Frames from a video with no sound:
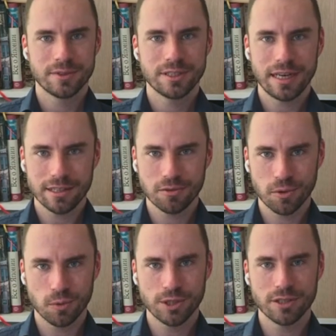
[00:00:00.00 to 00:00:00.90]
Thanks
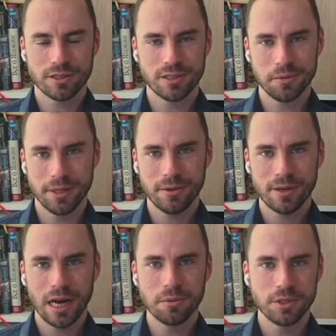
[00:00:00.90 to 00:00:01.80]
for watching this video.
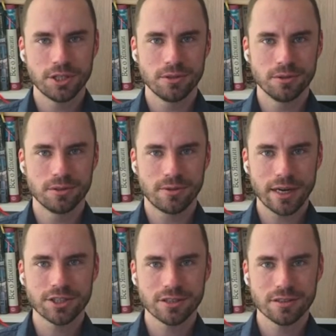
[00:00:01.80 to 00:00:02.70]
I wish you
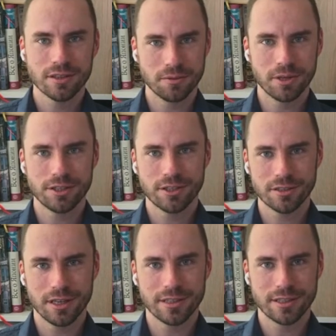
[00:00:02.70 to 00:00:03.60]
traction,
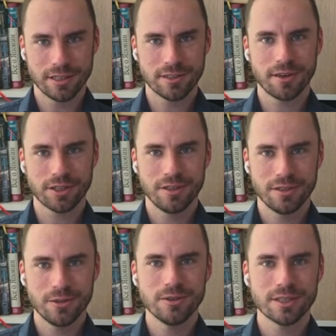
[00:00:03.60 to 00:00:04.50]
conversion, and satisfaction.
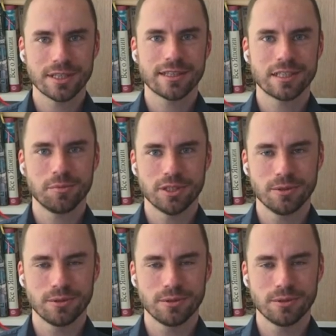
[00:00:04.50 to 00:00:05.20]
See you in the next episode.